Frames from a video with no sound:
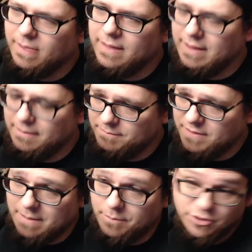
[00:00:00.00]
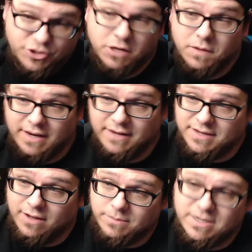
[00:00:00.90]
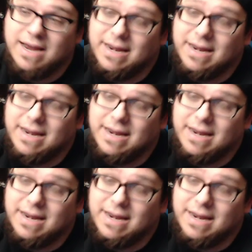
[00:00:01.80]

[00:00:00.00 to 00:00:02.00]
and they put Jill in it to help tie it